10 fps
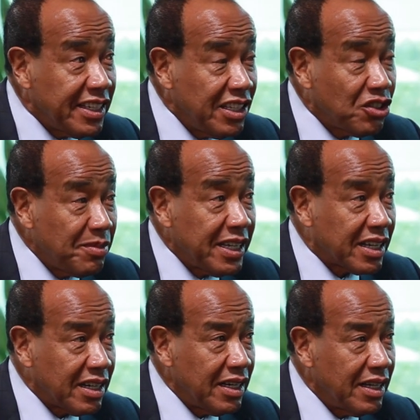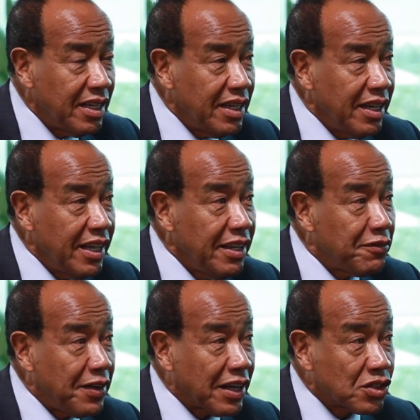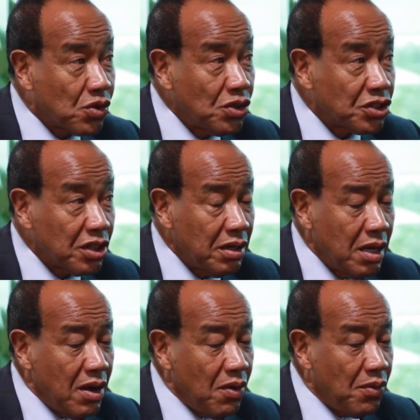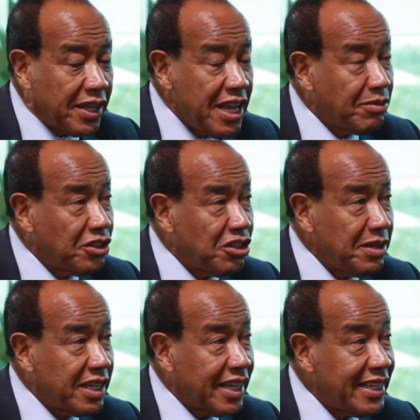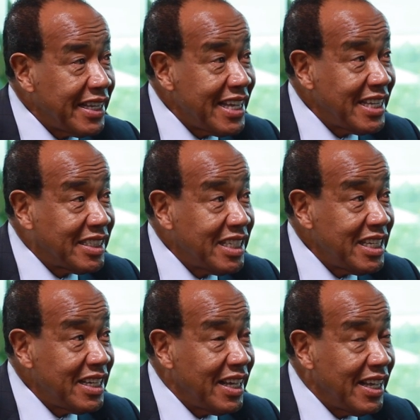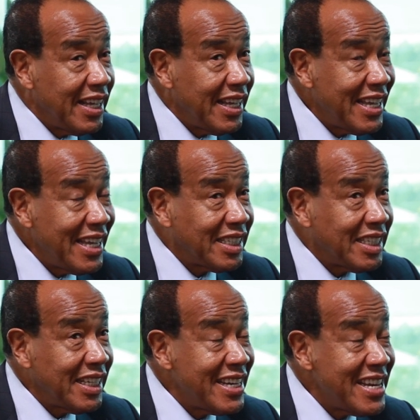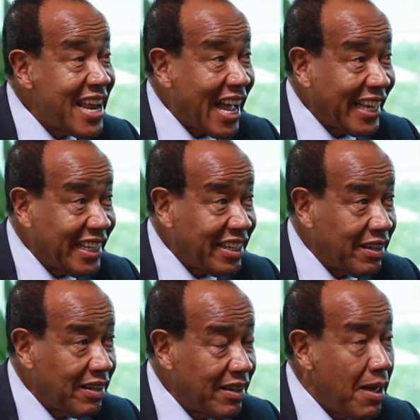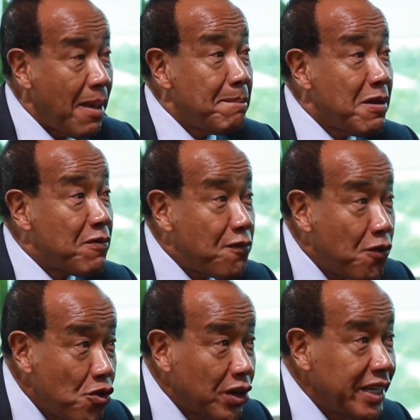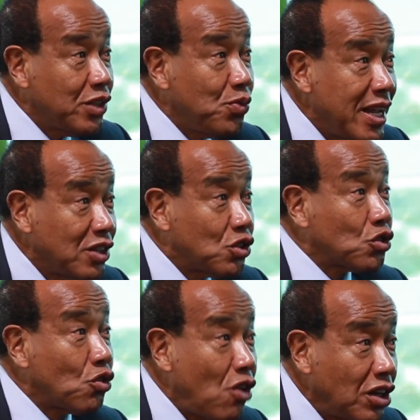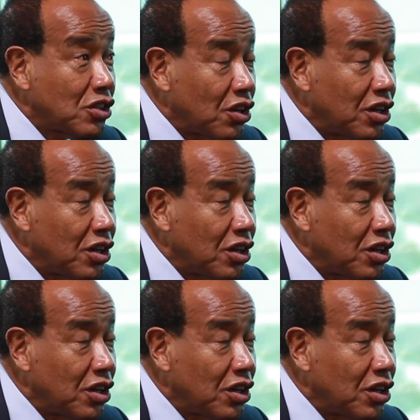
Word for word: in Jamaica, in fact, Scotia came to Jamaica in 1889, before it went to Toronto.